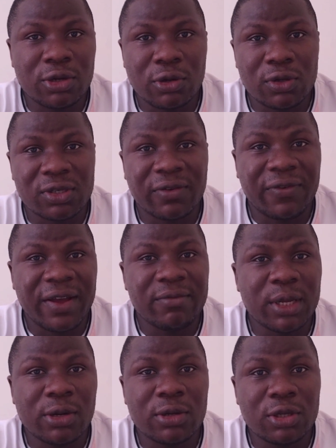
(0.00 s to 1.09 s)
€5
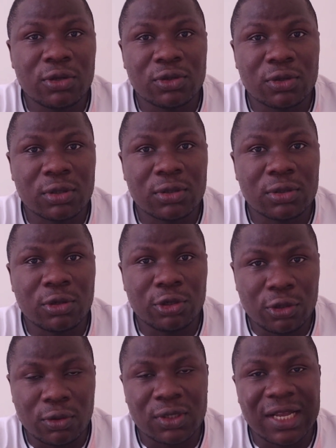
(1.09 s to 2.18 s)

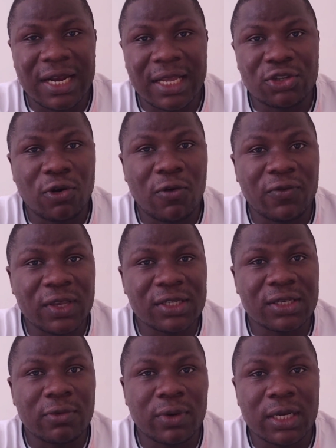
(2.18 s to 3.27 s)
million less of
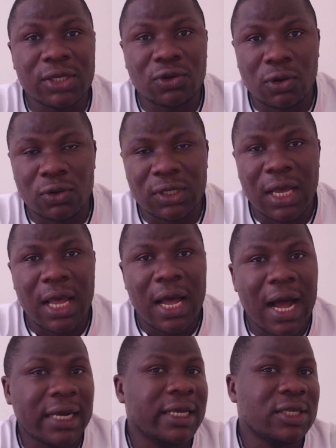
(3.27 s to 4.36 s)
his release clause
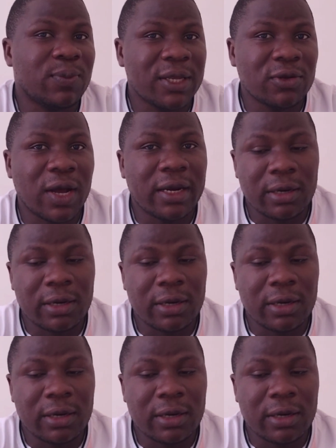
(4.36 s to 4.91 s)
at Espanyol,